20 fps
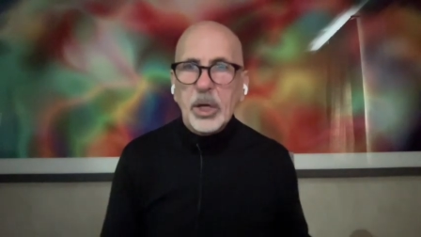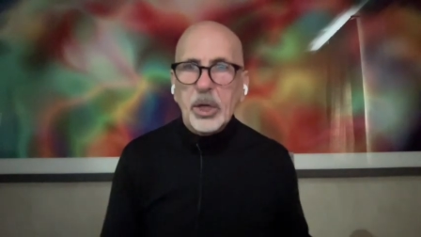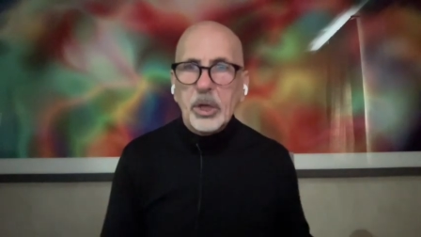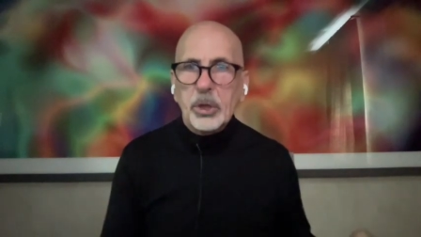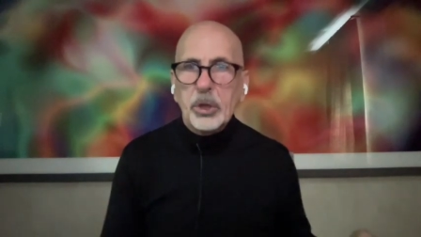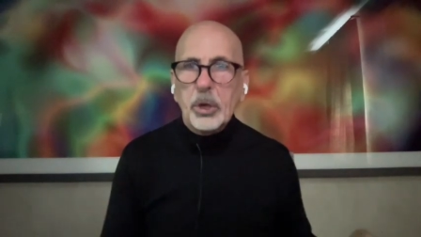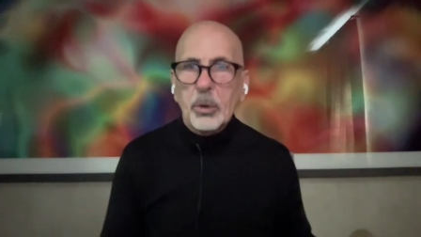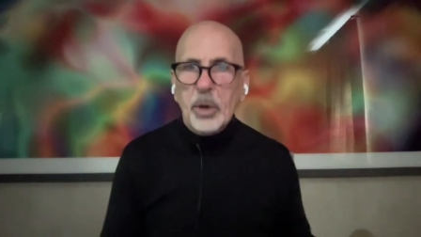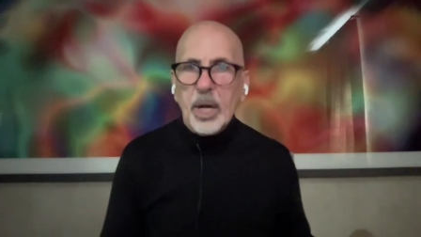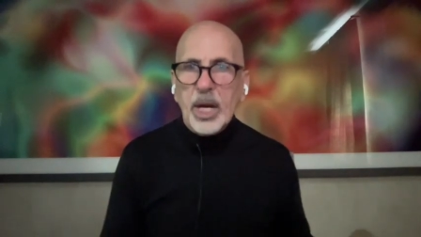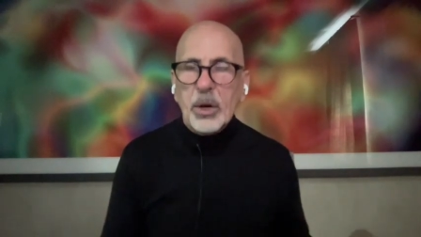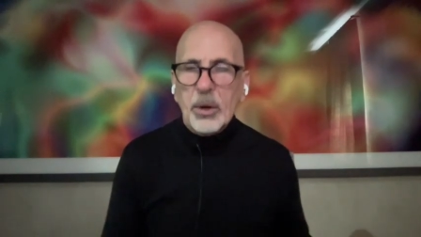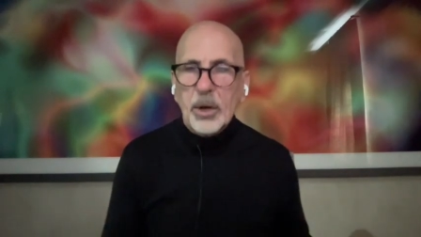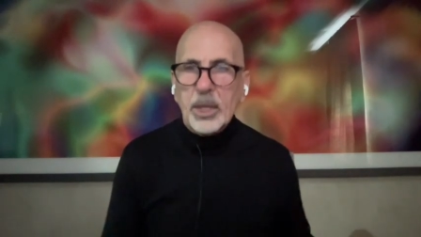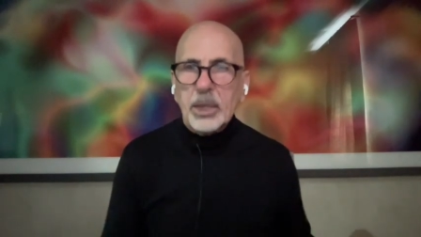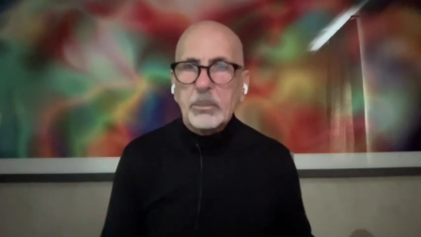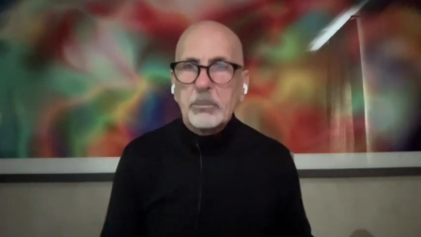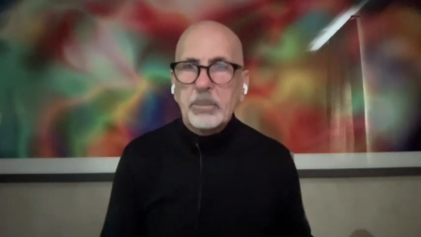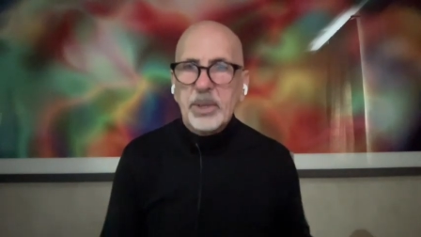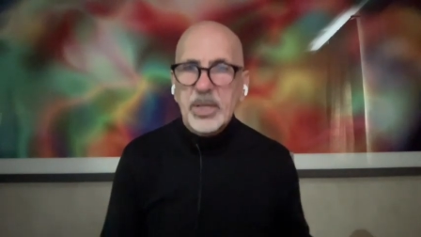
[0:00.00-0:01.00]
coherent
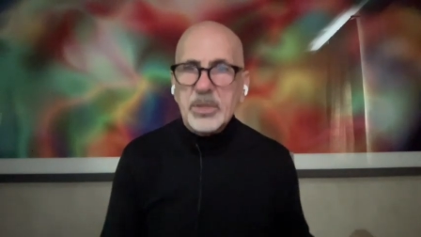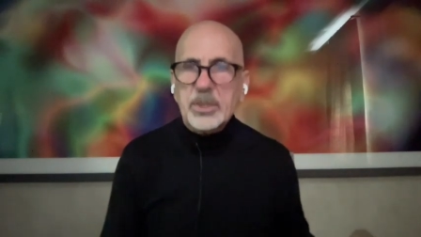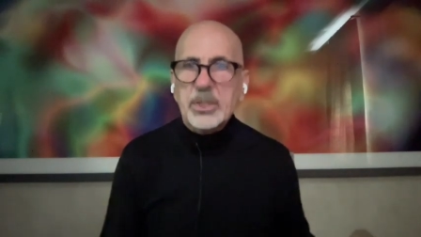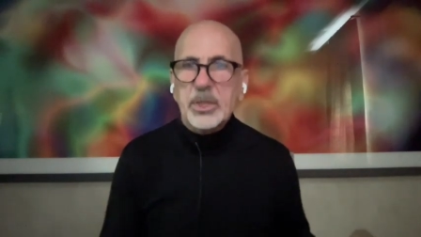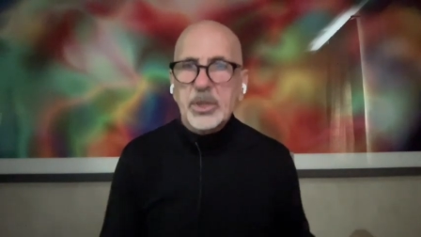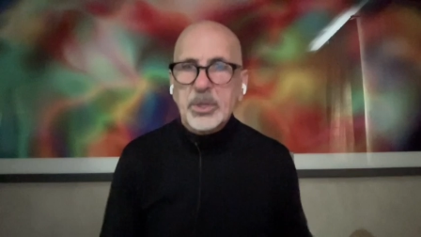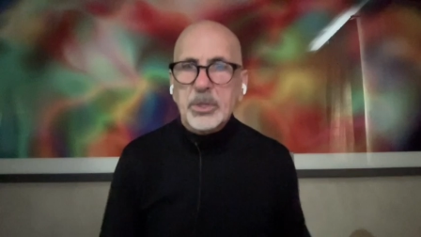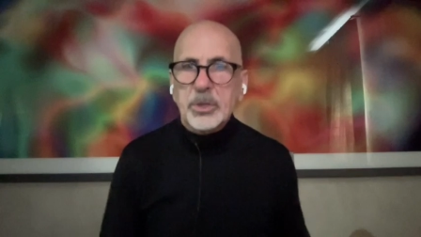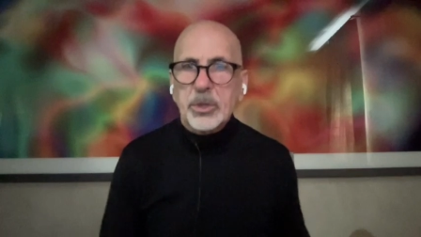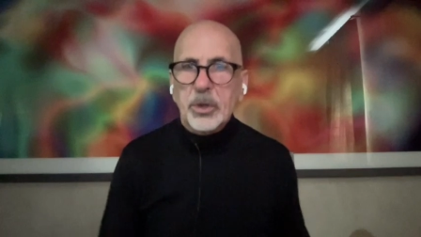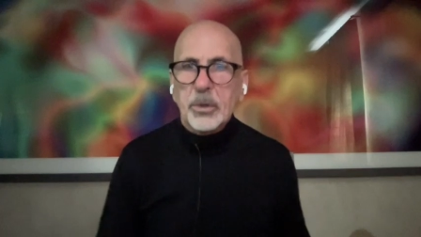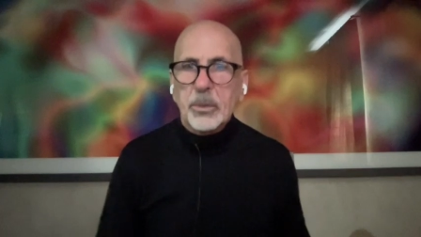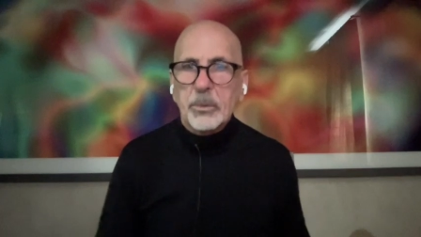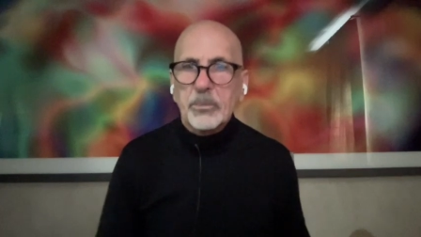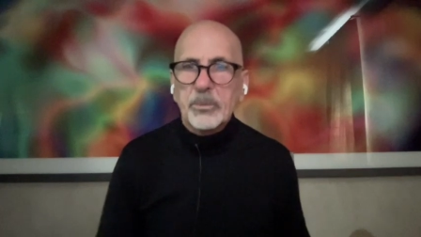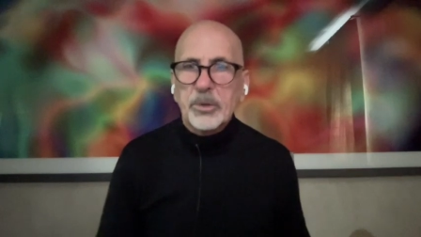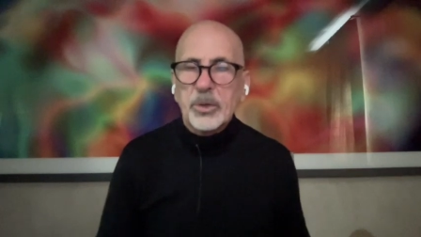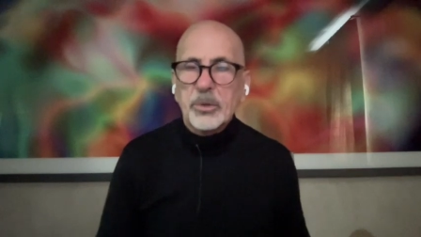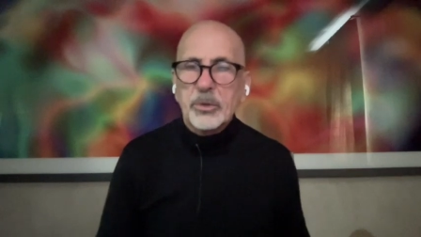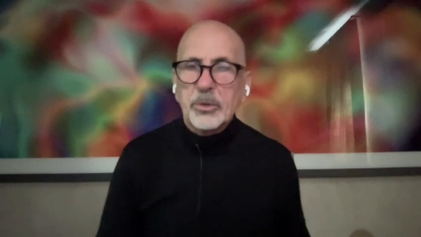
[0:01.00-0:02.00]
business
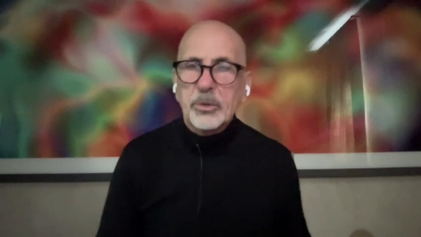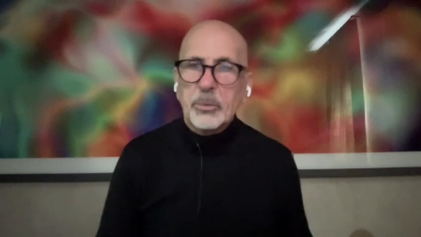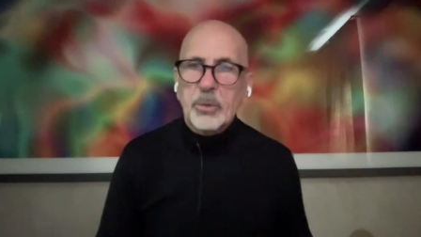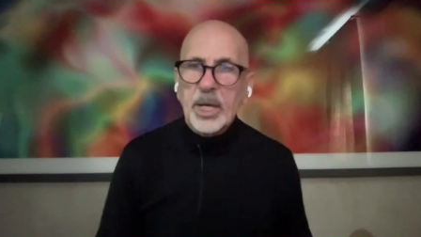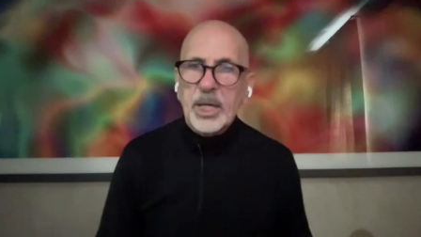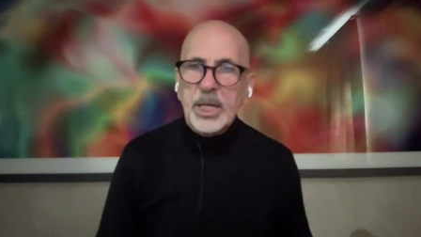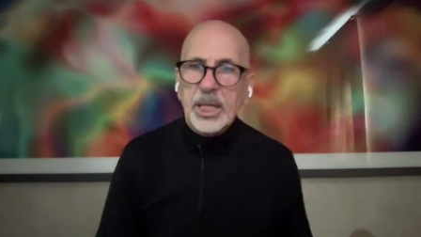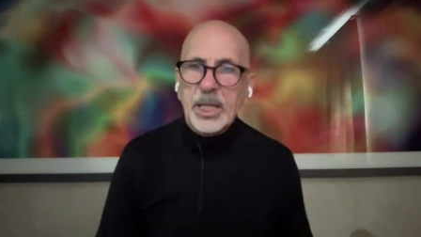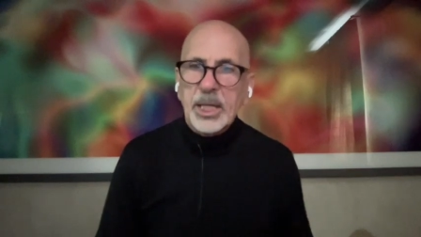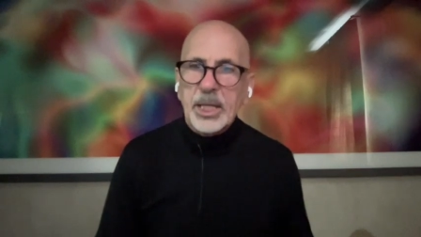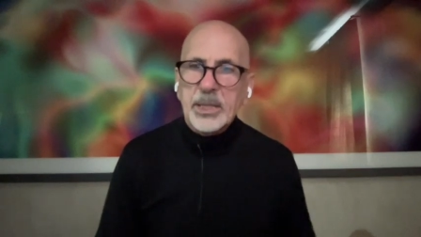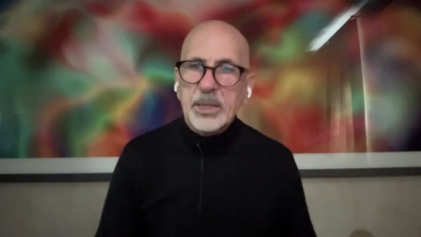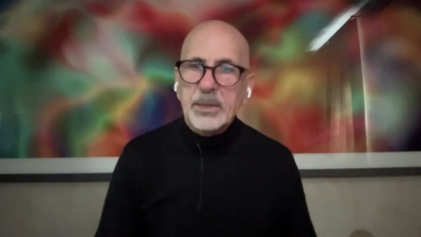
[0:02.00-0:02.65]
terms to running it.